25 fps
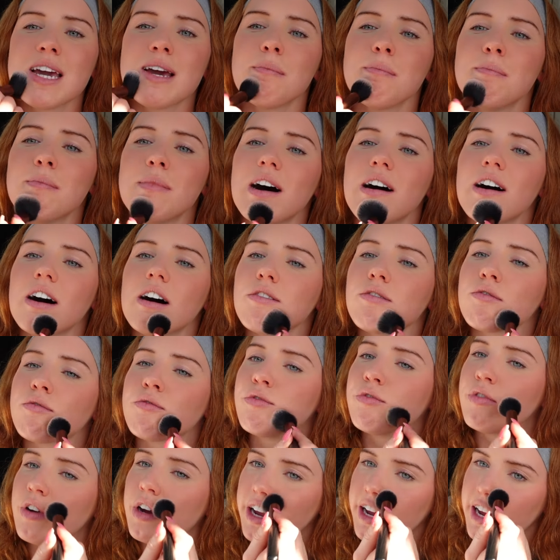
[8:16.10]
and Matt
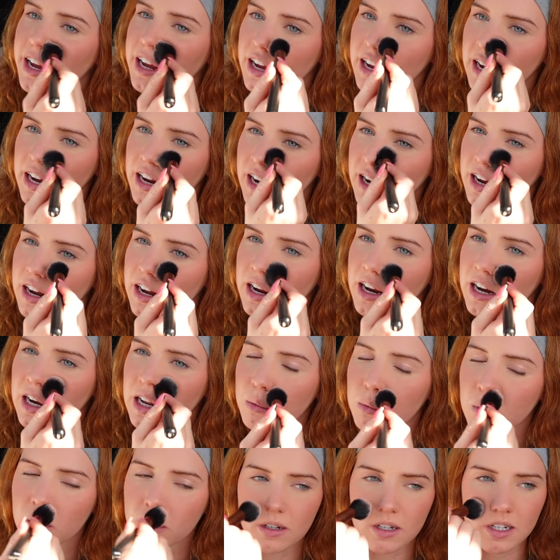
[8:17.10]
really
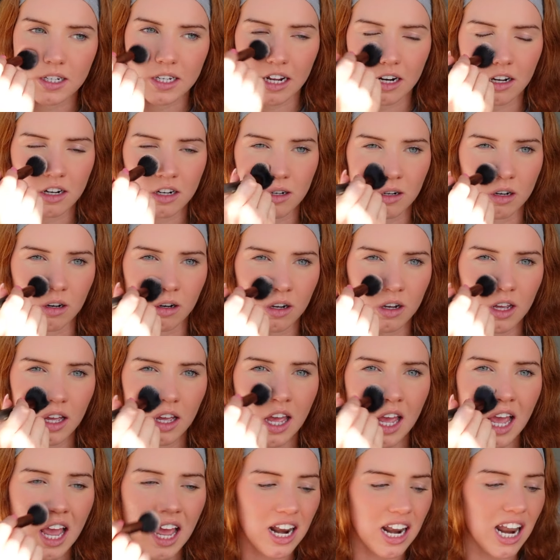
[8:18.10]
want to get a dog.
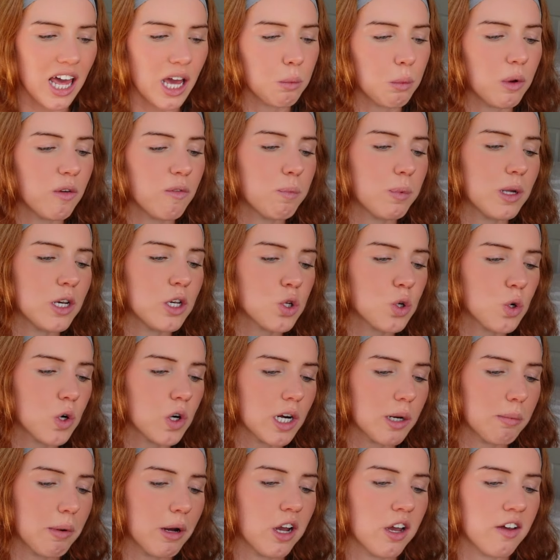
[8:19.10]
Like, we've been
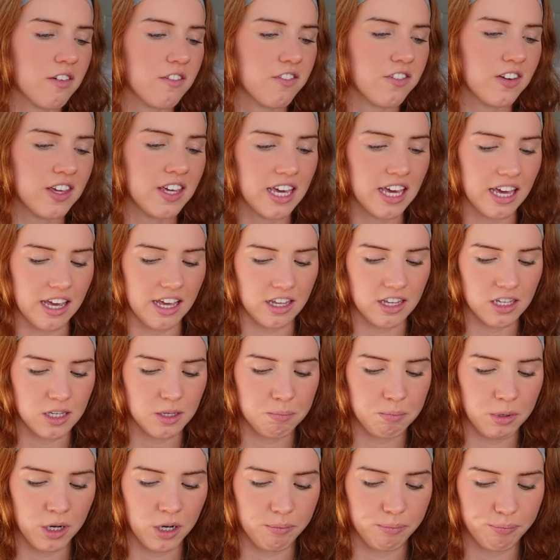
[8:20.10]
talking about it for years,
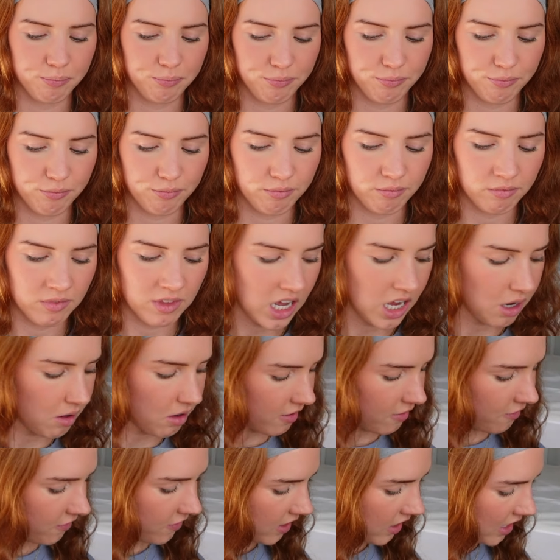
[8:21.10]
but now I
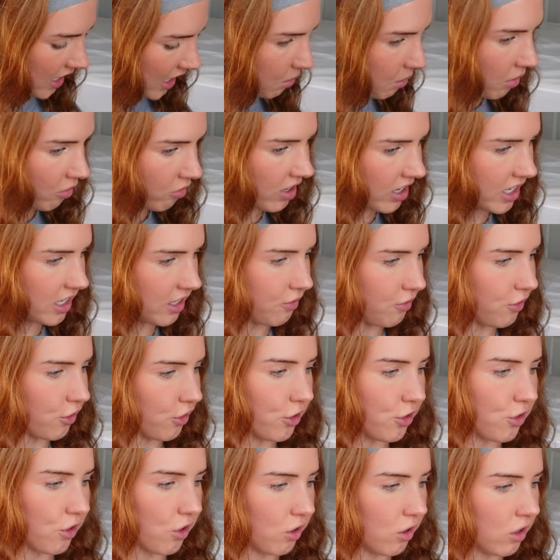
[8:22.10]
feel like we're ready for
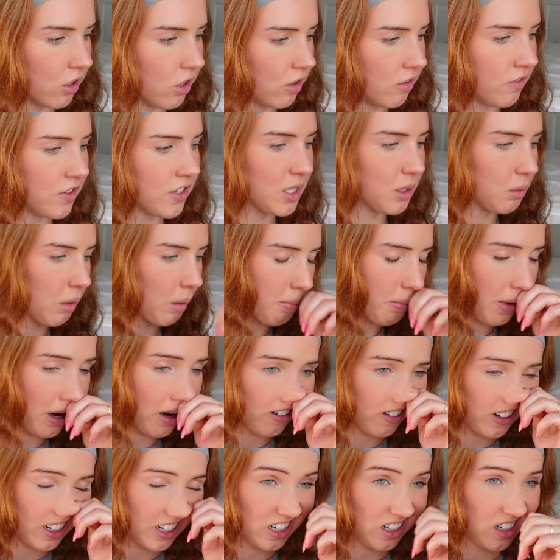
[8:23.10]
a dog. Obviously we're
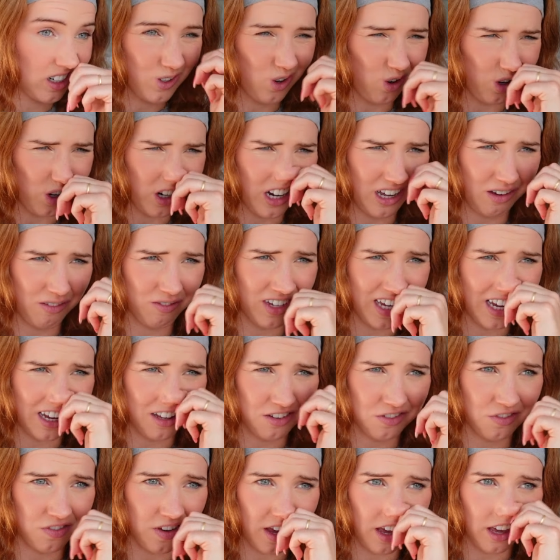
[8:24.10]
married, I'm not gonna have
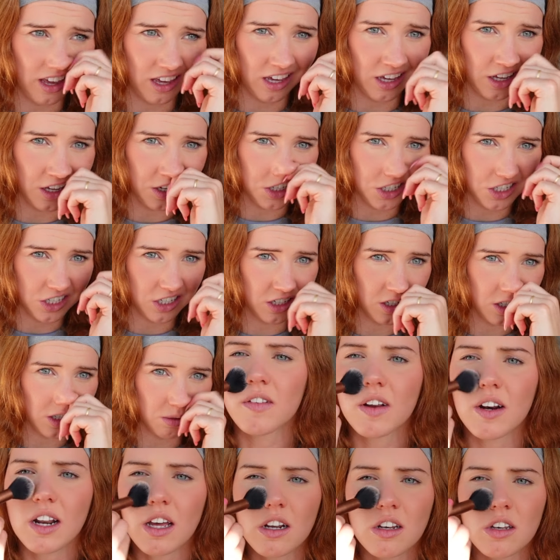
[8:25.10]
kids for ages. I
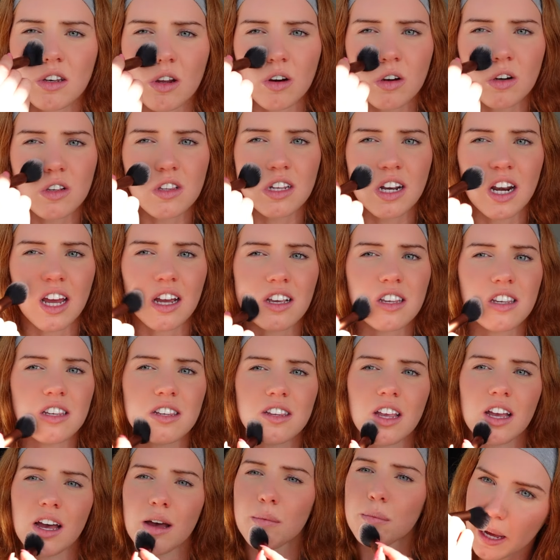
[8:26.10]
feel like dog's the next
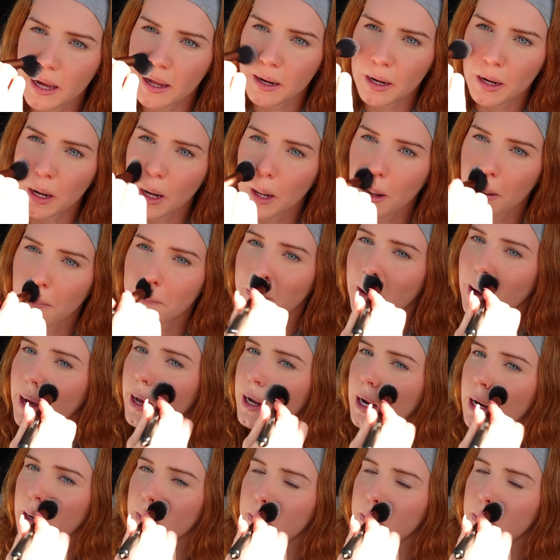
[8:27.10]
step and buying an